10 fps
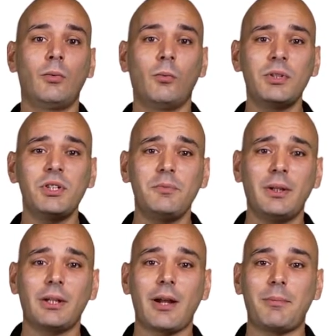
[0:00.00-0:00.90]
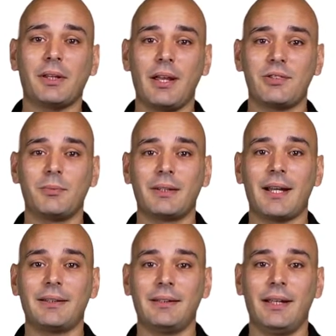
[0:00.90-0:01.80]
Once you've built your application with
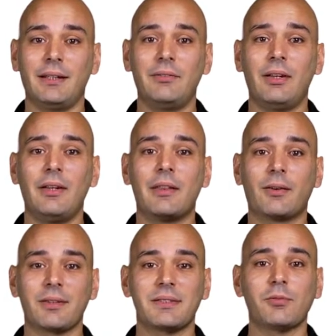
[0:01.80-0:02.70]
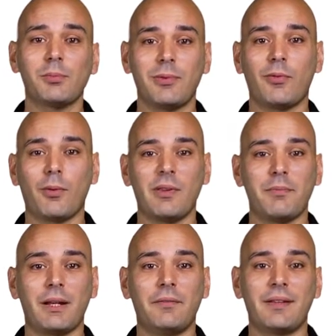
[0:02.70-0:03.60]
.NET there are several performance
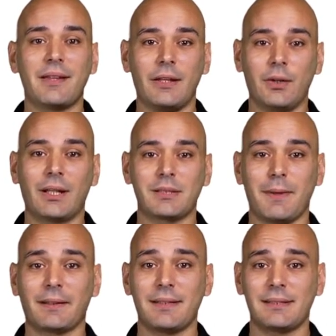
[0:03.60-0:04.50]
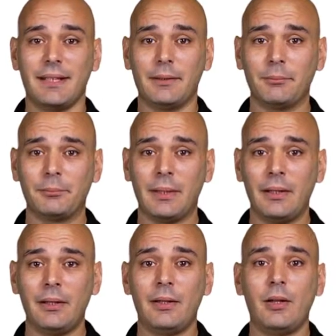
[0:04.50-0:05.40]
benefits that you can expect to see.
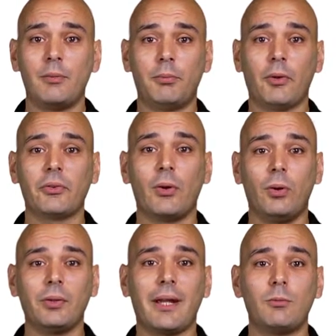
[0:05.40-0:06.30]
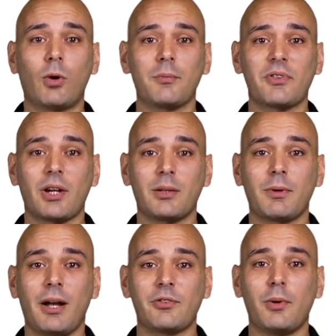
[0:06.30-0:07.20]
Both cold and warm startup
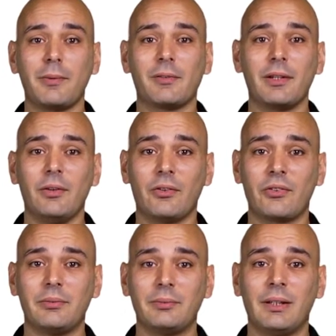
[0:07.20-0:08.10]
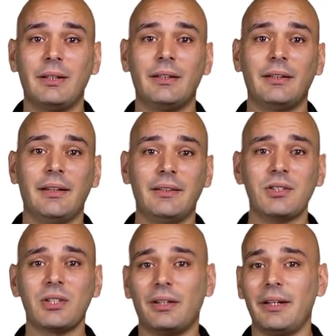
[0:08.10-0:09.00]
costs will be reduced.
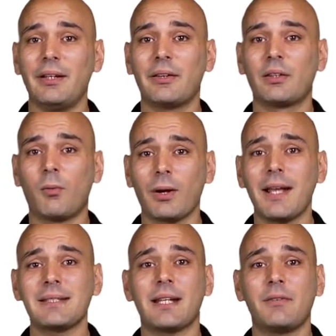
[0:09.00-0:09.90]
Additionally, the working set